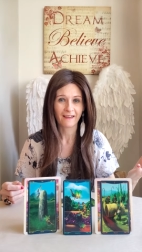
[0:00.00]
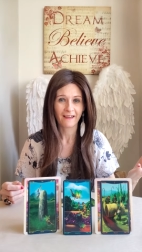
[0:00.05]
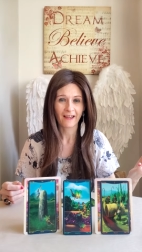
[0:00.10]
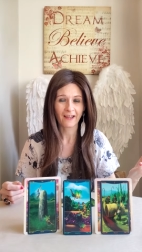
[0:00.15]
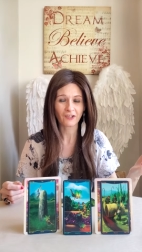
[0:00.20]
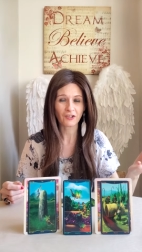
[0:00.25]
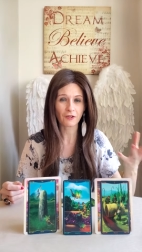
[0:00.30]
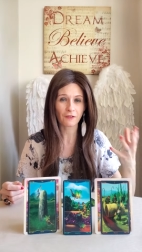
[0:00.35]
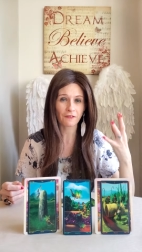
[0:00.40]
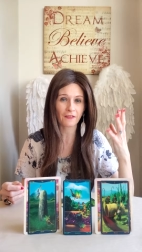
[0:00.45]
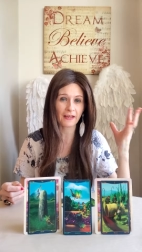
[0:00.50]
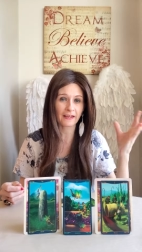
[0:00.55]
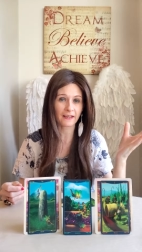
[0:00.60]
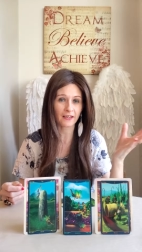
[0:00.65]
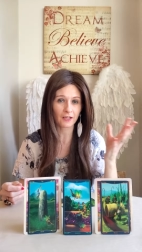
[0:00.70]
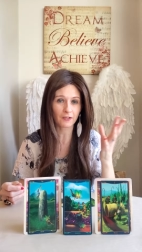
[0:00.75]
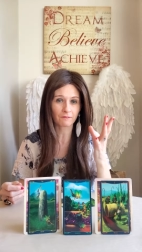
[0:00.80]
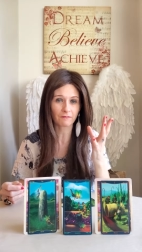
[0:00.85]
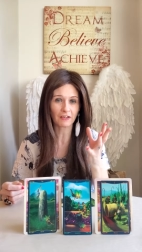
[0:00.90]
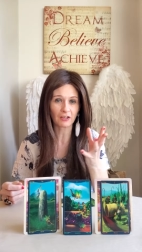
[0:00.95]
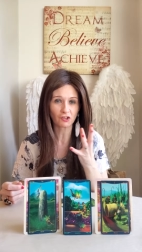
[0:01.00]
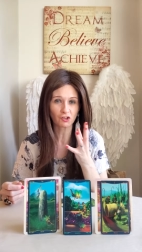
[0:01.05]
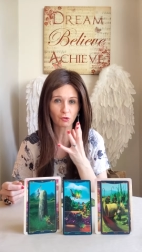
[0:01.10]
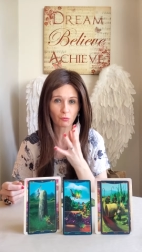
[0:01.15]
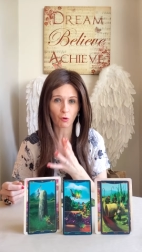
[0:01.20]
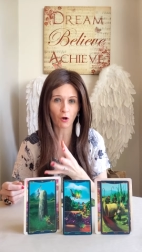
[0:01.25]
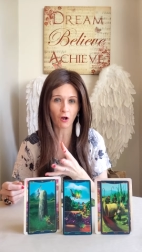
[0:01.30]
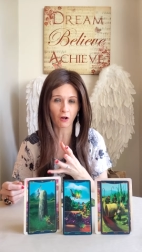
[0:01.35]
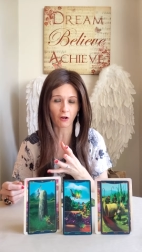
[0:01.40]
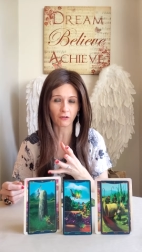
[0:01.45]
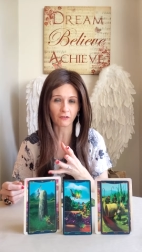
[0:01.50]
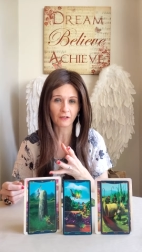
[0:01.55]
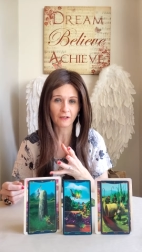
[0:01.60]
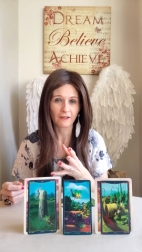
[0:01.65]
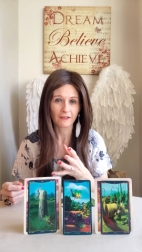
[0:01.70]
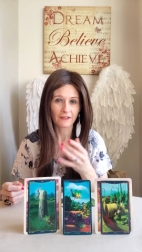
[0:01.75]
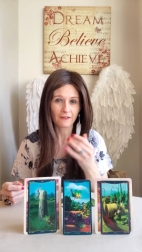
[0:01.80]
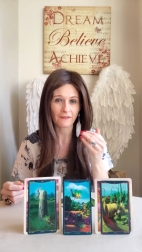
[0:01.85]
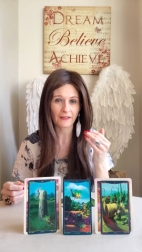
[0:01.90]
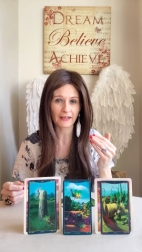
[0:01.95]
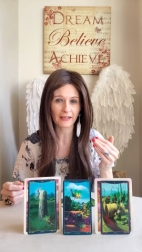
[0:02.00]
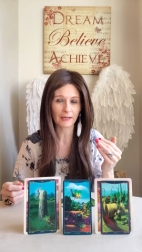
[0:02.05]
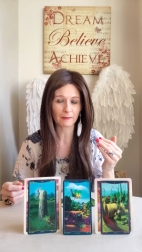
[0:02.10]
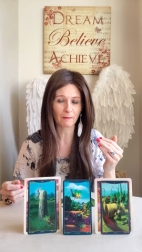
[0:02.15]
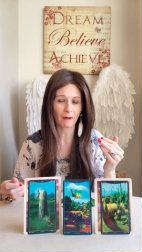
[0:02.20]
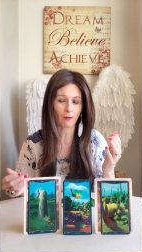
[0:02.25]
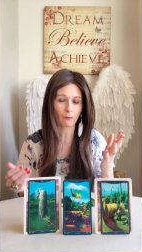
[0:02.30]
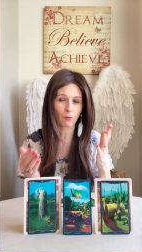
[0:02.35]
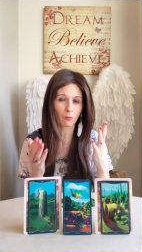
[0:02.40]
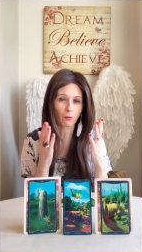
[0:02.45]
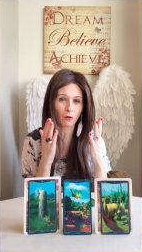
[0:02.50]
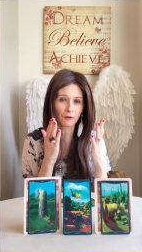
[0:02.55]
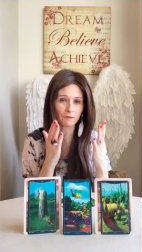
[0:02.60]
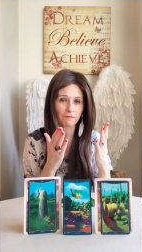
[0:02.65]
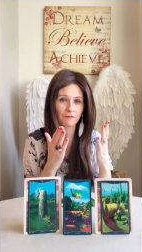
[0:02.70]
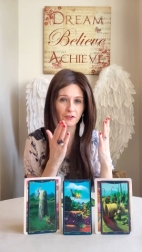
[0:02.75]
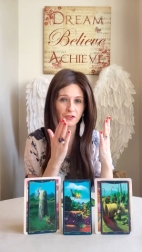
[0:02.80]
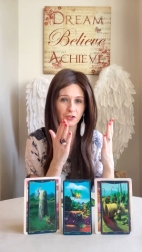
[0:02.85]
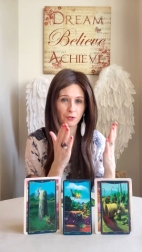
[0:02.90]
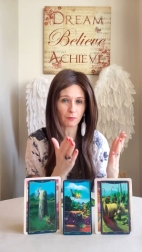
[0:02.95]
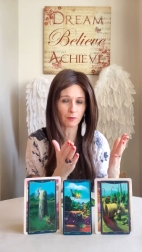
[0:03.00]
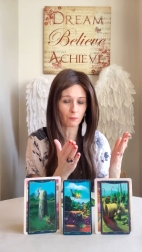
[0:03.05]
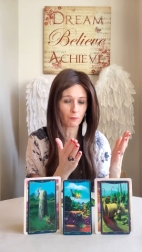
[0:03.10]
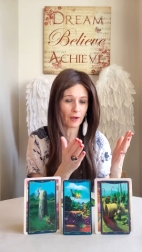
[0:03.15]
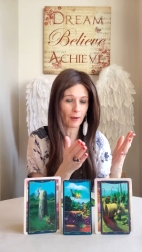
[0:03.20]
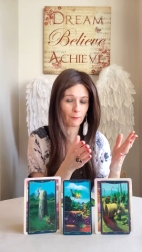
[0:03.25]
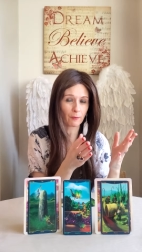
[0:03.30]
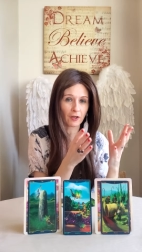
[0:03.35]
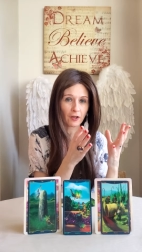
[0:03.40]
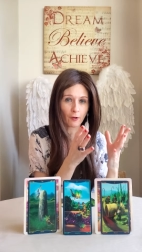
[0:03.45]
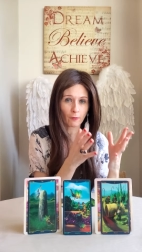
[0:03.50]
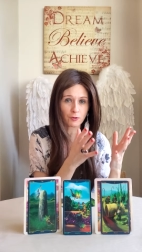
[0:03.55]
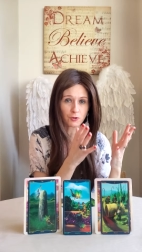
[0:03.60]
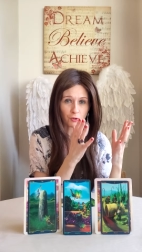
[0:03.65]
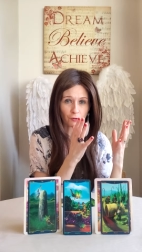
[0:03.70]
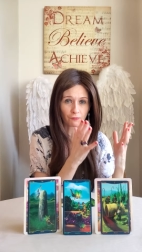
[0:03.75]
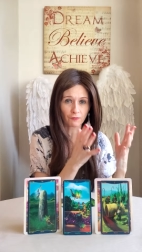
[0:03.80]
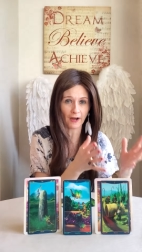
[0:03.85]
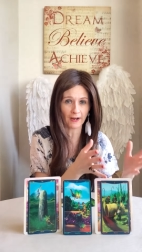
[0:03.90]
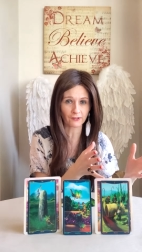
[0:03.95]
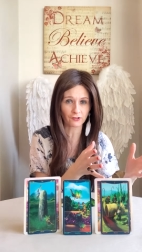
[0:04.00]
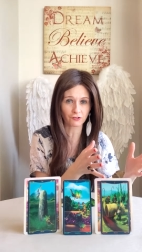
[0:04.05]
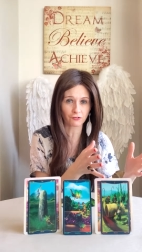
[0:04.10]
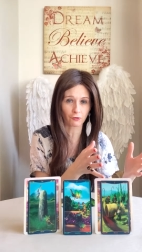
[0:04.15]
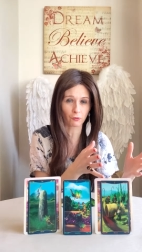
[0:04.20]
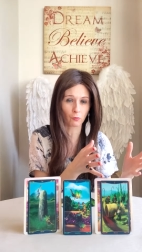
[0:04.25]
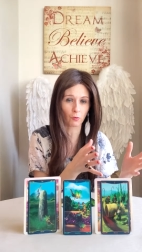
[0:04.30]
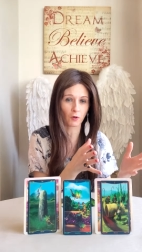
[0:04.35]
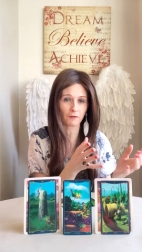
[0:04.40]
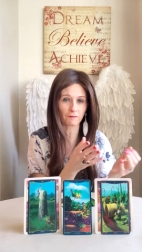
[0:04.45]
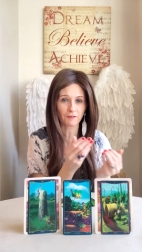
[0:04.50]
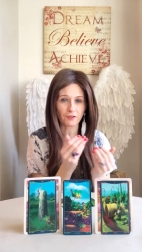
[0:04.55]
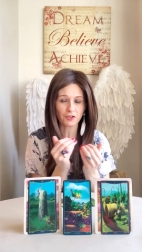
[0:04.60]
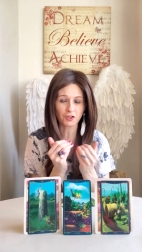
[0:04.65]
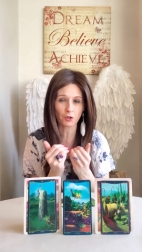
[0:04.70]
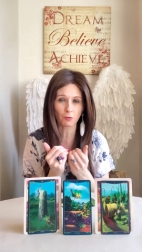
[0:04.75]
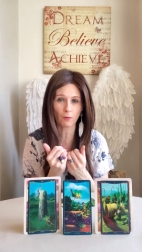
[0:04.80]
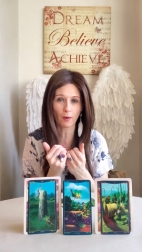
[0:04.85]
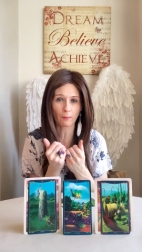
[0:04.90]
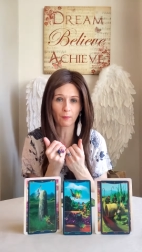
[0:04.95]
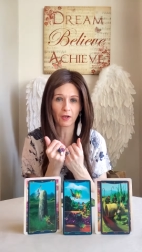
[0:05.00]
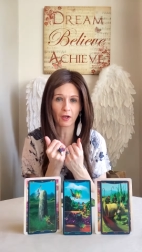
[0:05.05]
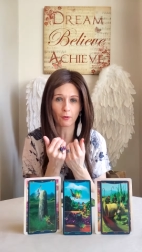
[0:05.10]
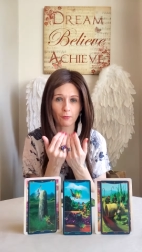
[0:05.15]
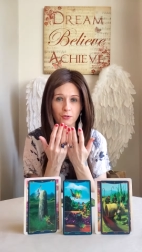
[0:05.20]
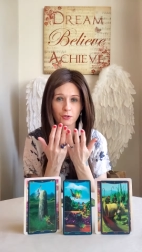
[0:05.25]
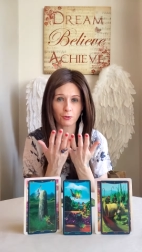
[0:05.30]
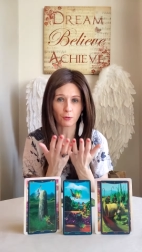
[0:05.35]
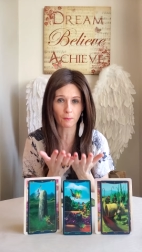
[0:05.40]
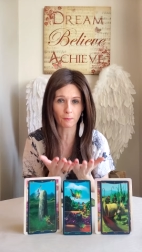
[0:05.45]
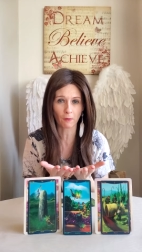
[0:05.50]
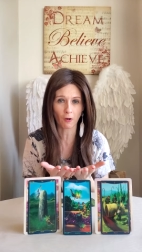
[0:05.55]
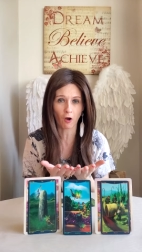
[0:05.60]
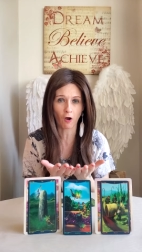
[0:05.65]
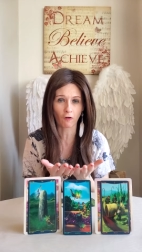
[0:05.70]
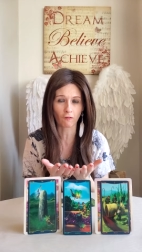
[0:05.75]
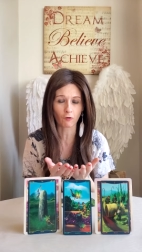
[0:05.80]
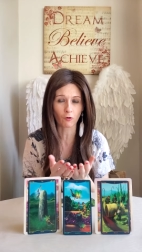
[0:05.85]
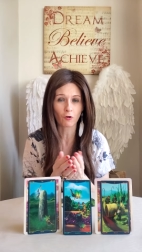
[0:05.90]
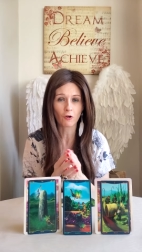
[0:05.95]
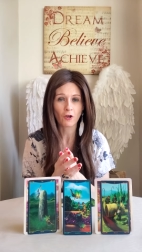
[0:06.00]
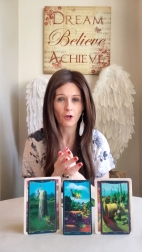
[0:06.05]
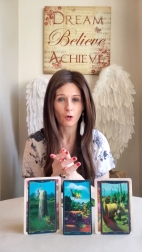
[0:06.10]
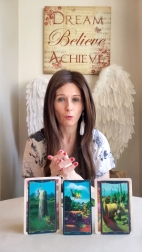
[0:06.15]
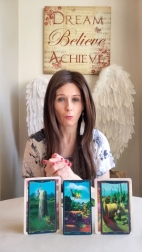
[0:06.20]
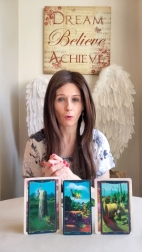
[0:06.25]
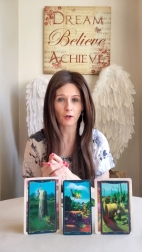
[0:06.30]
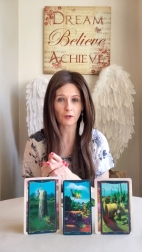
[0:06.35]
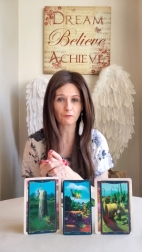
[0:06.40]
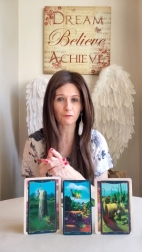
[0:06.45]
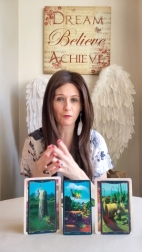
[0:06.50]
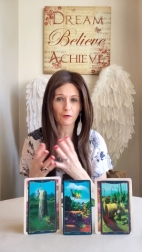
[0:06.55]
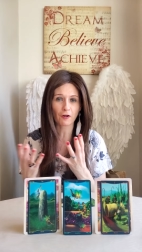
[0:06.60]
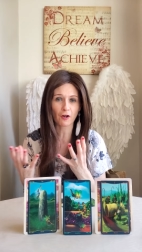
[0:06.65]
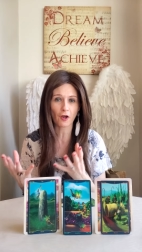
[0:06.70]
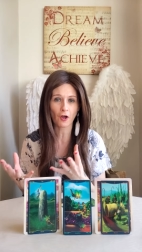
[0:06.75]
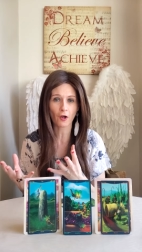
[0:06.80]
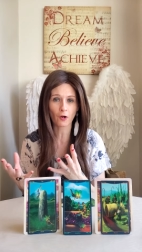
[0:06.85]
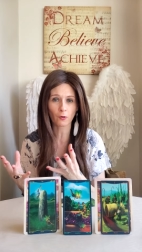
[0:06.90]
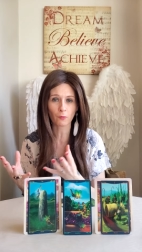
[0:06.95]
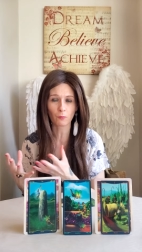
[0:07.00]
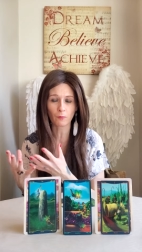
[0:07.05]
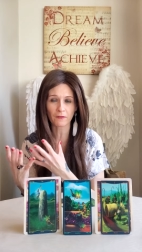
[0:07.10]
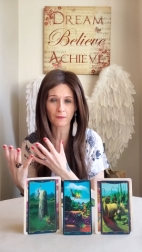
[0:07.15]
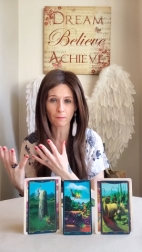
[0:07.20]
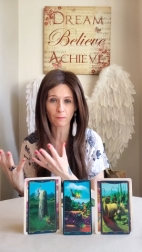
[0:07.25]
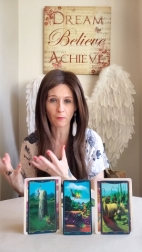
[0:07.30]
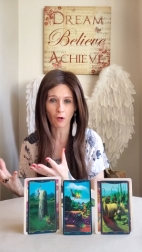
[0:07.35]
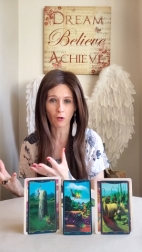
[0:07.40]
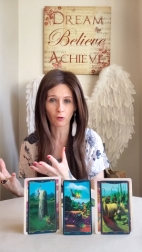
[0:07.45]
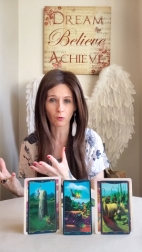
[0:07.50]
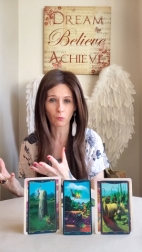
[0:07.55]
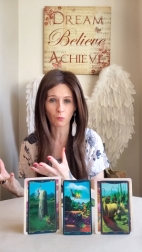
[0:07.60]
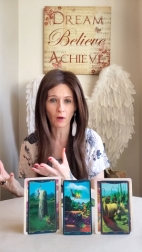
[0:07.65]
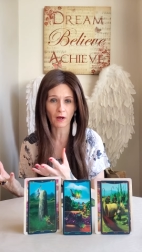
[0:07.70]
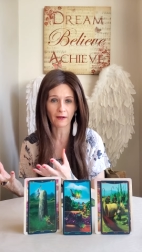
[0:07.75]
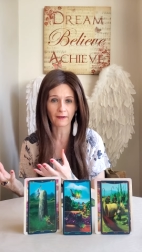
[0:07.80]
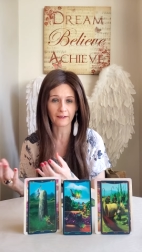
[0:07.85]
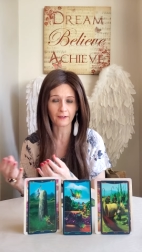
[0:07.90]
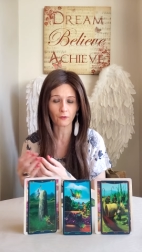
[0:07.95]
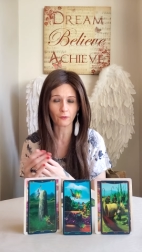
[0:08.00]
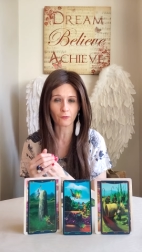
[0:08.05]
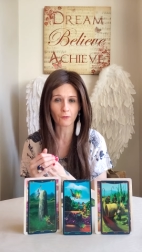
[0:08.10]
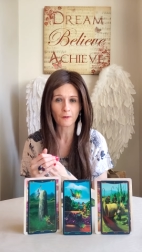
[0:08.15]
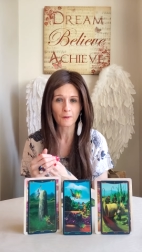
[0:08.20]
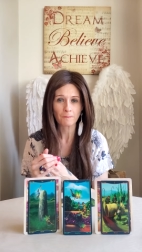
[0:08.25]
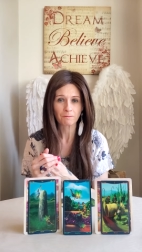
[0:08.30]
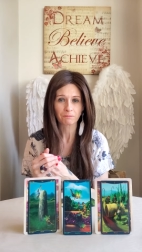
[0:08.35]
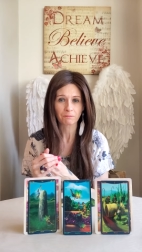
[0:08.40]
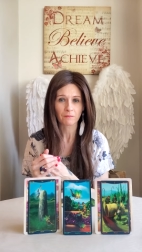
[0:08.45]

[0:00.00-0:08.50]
And you're thinking of each one. You're thinking about, well, what if I do it where we go to a restaurant? What if I do it where we go to a bar? Or what if we're at home with a bottle of wine? Or